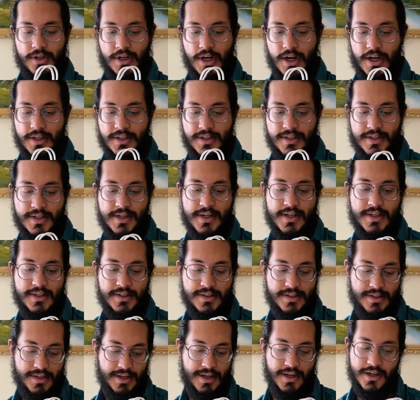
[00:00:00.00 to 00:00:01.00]
card
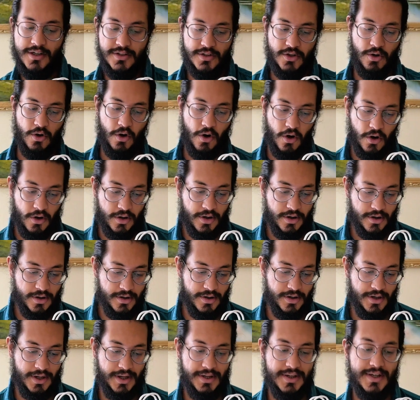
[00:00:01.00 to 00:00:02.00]
says, here's your
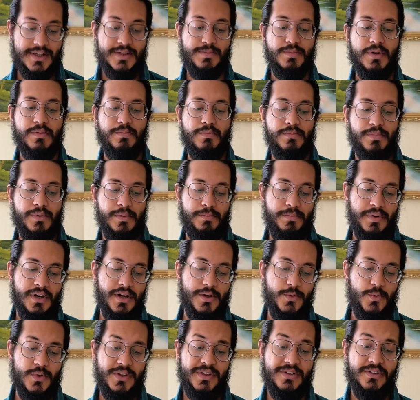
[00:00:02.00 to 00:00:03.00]
order. It has been
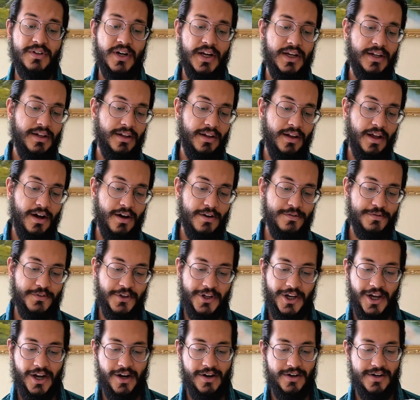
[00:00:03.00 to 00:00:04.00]
prepared with great love,
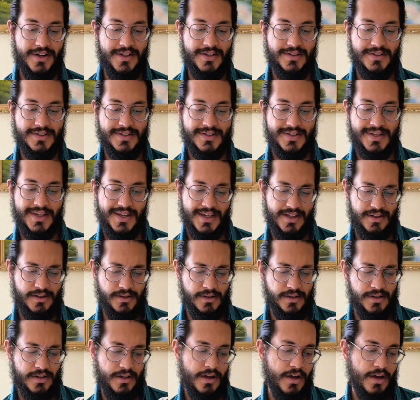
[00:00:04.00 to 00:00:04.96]
care, and skill.